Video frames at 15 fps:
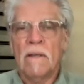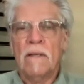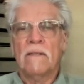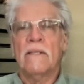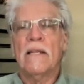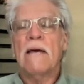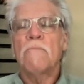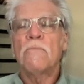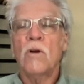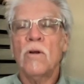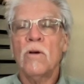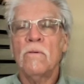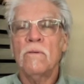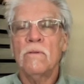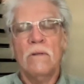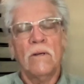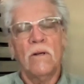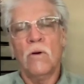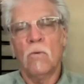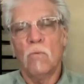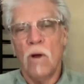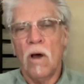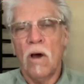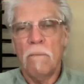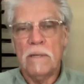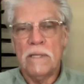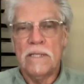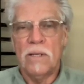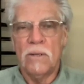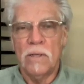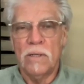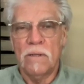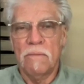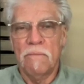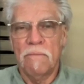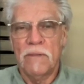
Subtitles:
Lab-grown or raw material?